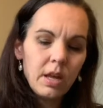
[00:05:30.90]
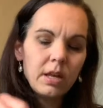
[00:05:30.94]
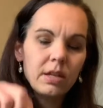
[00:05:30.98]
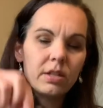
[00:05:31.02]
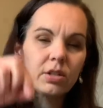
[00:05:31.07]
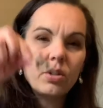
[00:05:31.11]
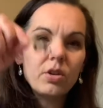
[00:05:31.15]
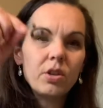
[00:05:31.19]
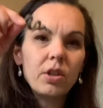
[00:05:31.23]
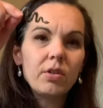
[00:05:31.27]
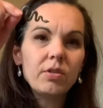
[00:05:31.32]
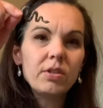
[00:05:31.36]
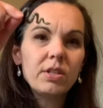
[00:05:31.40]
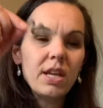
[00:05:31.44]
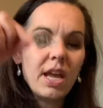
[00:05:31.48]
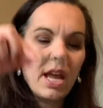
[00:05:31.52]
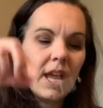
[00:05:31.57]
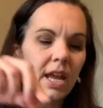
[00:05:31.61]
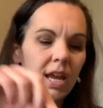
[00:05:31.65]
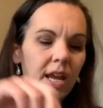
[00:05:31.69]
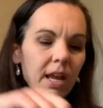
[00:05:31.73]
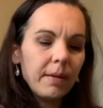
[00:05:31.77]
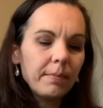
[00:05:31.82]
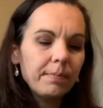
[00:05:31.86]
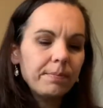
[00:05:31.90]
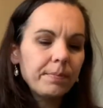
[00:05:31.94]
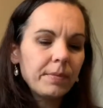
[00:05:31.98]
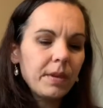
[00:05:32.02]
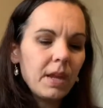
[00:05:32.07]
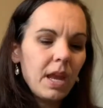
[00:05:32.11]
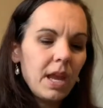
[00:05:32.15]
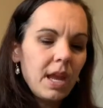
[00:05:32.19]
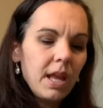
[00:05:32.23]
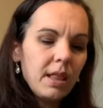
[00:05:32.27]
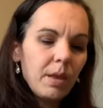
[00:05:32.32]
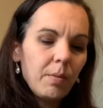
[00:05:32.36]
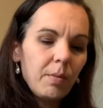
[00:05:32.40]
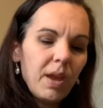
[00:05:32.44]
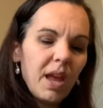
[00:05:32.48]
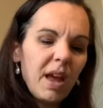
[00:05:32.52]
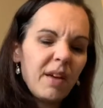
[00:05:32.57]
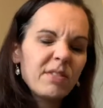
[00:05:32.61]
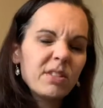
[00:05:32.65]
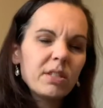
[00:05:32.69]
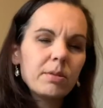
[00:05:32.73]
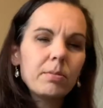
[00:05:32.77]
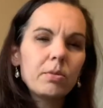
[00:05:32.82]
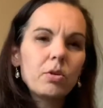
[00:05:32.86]
So they'll take, and then we have
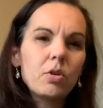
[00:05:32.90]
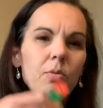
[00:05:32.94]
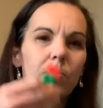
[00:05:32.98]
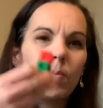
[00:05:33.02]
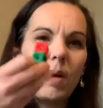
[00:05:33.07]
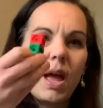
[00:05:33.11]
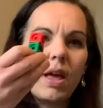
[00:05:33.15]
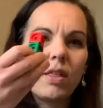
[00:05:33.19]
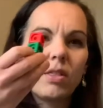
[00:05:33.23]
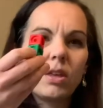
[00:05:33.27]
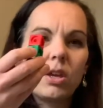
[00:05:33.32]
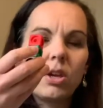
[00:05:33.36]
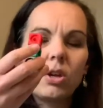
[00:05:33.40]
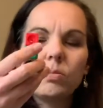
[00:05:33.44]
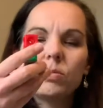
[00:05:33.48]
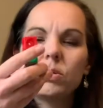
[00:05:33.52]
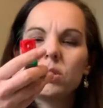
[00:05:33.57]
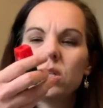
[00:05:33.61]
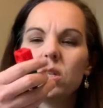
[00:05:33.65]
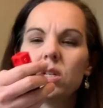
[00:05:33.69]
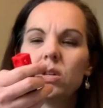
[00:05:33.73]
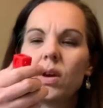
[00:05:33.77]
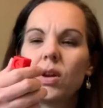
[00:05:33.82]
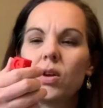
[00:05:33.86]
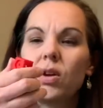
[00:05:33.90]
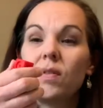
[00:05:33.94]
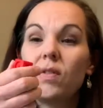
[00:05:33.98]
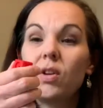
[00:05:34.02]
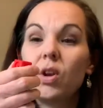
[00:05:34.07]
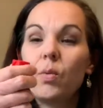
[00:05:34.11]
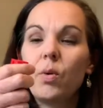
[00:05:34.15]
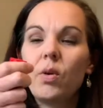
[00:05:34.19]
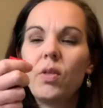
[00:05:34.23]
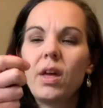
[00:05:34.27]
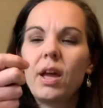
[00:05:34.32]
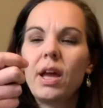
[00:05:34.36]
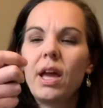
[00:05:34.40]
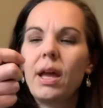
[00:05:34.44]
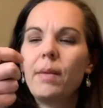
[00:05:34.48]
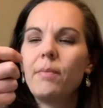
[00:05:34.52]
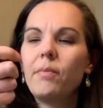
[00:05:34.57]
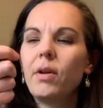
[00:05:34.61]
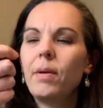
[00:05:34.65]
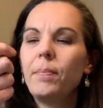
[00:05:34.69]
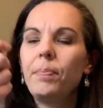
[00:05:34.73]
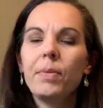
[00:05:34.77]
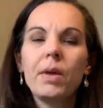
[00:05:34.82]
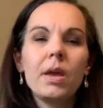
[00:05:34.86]
some little math cubes too. I don't even know where that came
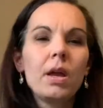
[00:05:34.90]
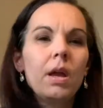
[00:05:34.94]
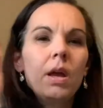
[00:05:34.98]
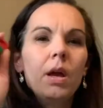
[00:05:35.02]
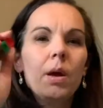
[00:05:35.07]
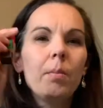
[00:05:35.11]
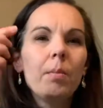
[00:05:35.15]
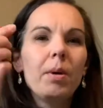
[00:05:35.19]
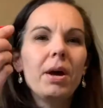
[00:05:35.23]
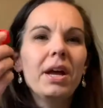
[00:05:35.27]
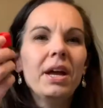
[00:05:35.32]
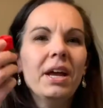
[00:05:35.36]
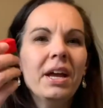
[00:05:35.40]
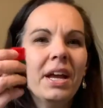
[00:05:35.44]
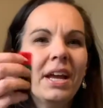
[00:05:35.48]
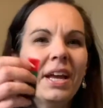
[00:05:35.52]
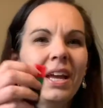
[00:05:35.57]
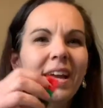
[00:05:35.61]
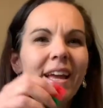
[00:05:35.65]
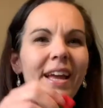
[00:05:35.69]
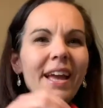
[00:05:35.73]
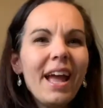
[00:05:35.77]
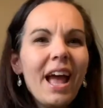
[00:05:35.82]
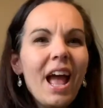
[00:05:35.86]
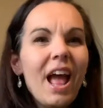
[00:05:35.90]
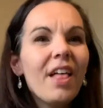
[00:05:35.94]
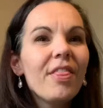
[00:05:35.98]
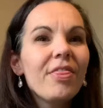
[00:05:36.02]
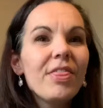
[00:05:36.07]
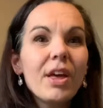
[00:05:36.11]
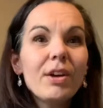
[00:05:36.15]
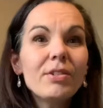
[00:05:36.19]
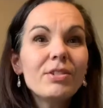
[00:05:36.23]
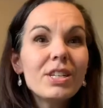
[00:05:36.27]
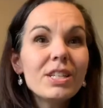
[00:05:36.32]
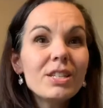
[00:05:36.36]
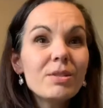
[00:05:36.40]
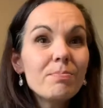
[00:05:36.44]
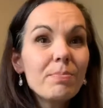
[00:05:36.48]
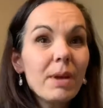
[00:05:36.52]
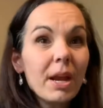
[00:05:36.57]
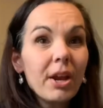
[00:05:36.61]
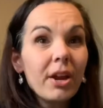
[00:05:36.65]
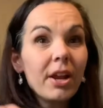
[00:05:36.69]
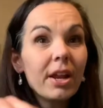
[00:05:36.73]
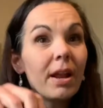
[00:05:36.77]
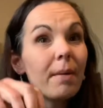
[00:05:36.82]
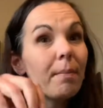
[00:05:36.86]
from, but they'll just
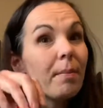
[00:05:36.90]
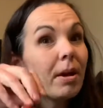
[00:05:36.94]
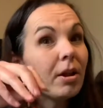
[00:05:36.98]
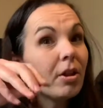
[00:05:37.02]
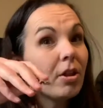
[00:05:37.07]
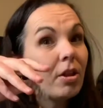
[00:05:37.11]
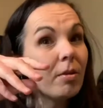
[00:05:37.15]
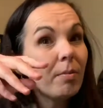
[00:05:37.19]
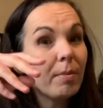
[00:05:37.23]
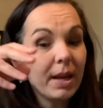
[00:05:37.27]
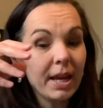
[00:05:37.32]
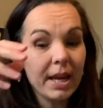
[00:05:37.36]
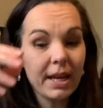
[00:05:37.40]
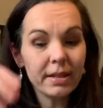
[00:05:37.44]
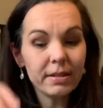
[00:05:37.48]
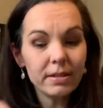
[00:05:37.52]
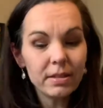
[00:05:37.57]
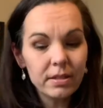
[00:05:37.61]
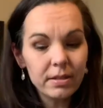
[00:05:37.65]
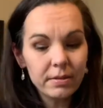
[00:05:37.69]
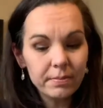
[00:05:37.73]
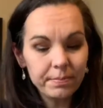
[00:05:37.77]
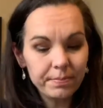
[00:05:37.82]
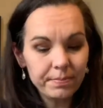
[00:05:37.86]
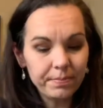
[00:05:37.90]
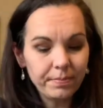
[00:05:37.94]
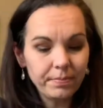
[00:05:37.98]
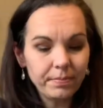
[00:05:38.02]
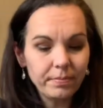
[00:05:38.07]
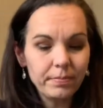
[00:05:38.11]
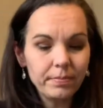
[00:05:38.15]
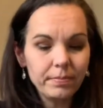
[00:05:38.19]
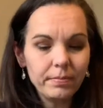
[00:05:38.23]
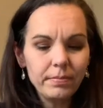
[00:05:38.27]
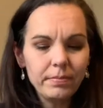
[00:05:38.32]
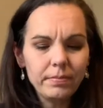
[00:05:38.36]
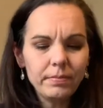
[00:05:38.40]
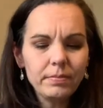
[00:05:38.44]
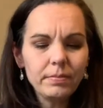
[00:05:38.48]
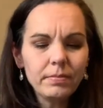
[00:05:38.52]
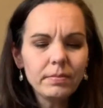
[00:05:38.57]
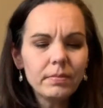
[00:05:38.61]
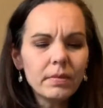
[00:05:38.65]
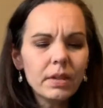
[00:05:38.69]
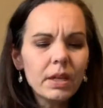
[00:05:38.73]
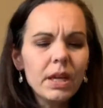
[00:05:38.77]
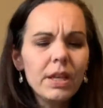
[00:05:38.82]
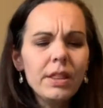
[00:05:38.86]
bury it up under the beans,
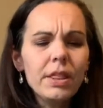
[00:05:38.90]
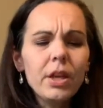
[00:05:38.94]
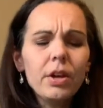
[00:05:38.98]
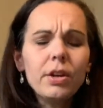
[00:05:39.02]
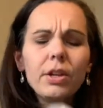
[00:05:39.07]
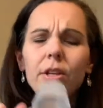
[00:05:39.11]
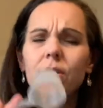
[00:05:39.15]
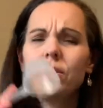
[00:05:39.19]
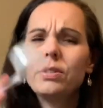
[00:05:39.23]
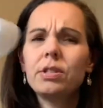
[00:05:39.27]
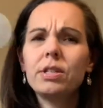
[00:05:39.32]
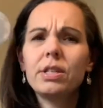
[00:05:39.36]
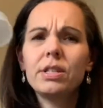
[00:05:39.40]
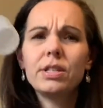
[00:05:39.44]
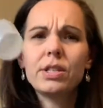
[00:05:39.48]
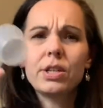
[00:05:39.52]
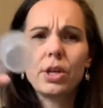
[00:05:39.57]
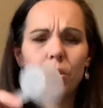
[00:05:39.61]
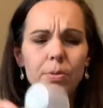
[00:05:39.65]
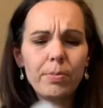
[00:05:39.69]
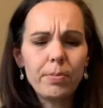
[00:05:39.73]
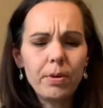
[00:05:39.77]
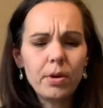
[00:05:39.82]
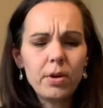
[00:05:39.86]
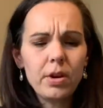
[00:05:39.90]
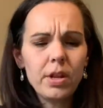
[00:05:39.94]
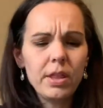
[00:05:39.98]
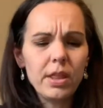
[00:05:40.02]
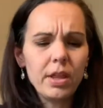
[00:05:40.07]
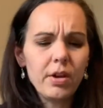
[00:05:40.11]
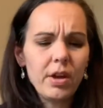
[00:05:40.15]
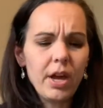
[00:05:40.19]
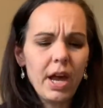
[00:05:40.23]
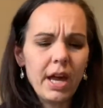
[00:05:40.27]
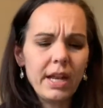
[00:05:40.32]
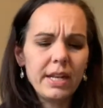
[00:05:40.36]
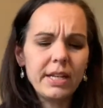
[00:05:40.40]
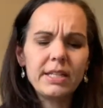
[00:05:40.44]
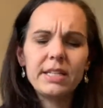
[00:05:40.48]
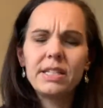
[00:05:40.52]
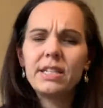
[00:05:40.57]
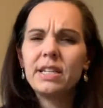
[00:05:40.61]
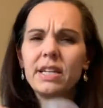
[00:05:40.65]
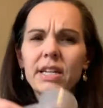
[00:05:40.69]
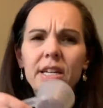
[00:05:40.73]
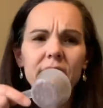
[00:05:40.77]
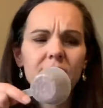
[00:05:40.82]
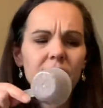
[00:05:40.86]
and they'll use the scooper and they'll kind of
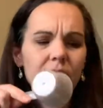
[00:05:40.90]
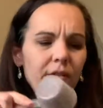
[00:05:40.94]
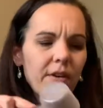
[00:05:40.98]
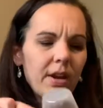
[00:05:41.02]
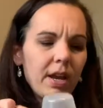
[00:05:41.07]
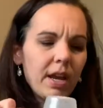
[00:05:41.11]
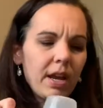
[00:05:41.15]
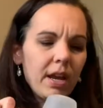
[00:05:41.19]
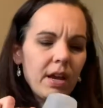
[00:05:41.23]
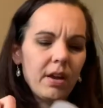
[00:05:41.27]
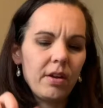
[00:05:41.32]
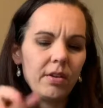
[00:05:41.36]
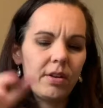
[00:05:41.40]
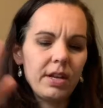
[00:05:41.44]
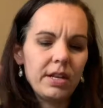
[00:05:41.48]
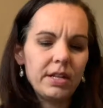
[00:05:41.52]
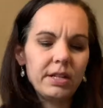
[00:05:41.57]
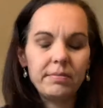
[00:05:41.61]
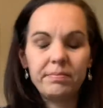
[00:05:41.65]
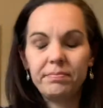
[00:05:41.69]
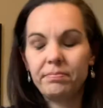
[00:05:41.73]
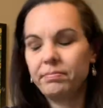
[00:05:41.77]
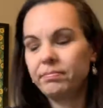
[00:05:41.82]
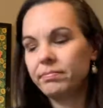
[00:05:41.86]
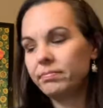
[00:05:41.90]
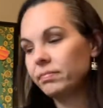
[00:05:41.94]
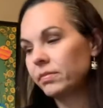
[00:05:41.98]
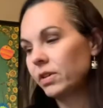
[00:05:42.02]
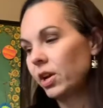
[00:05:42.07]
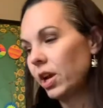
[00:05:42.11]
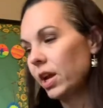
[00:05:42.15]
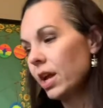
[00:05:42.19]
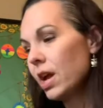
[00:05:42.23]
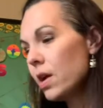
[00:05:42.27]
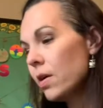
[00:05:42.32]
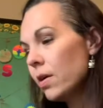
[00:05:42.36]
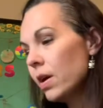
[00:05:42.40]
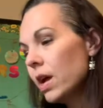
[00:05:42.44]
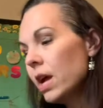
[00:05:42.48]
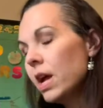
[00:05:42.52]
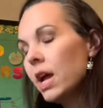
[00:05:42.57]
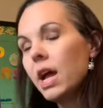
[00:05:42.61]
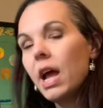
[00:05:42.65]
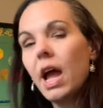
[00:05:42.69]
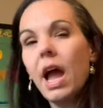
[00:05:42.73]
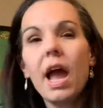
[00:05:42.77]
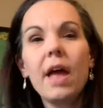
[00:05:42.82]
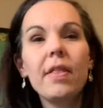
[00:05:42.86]
dig around, and there you go.
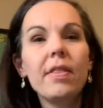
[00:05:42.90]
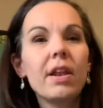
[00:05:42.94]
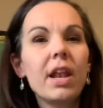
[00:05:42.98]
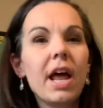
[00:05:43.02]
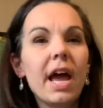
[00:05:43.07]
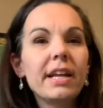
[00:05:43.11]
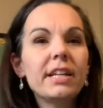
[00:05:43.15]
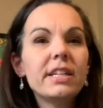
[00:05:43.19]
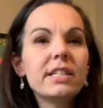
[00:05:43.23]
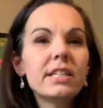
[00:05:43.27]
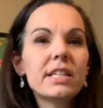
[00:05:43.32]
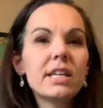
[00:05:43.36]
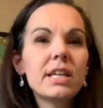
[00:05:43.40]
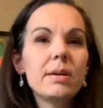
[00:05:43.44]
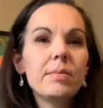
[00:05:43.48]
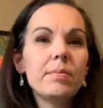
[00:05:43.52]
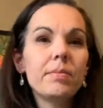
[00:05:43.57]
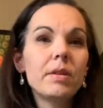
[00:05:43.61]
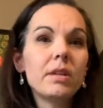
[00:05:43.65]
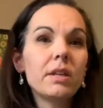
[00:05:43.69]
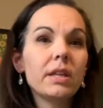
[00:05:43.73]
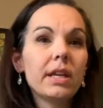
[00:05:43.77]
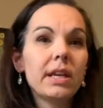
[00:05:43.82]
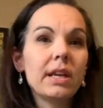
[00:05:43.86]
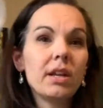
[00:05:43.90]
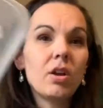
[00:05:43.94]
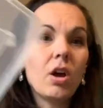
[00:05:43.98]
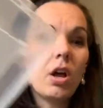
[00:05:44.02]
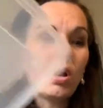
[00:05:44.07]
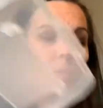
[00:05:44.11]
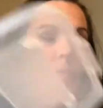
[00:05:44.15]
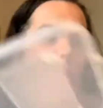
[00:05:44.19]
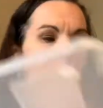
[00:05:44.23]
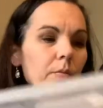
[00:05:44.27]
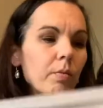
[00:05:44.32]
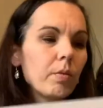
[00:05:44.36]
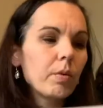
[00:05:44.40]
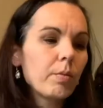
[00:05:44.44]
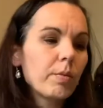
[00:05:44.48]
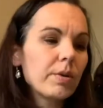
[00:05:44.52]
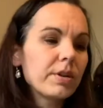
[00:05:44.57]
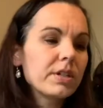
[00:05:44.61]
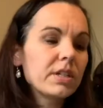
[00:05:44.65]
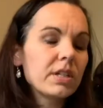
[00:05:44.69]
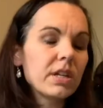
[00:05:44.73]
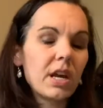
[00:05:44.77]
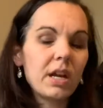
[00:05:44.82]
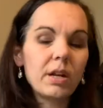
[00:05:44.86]
And then I just keep the lid on when we're
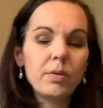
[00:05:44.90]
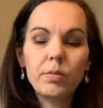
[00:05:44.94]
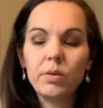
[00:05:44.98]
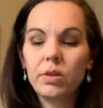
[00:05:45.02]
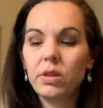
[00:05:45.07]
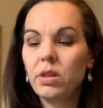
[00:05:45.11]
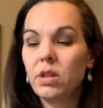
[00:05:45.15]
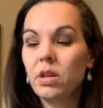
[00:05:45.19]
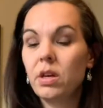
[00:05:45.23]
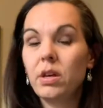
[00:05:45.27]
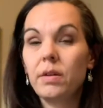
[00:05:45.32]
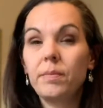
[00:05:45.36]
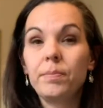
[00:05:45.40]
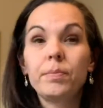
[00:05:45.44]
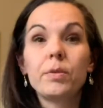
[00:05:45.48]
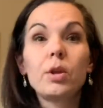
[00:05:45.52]
done with the